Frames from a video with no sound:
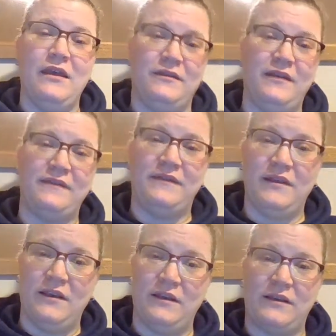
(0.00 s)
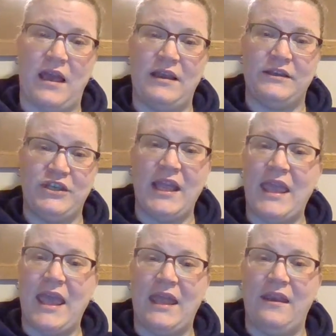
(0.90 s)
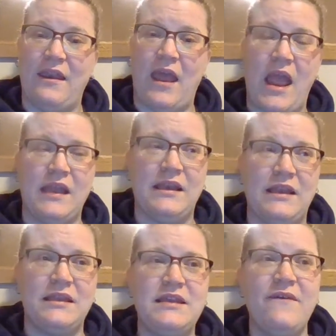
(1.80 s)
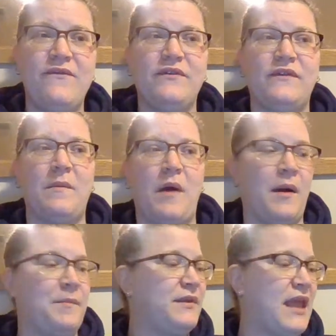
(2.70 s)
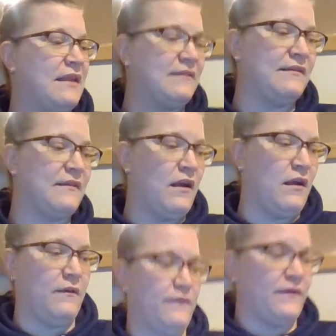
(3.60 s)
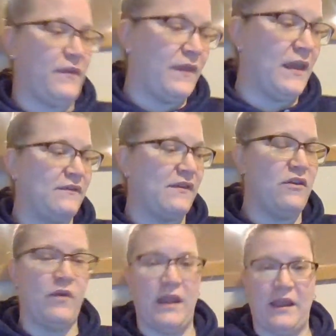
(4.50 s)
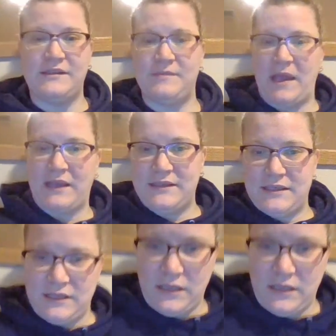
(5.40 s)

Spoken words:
just to kind of check in and give you some updates of things that you can expect.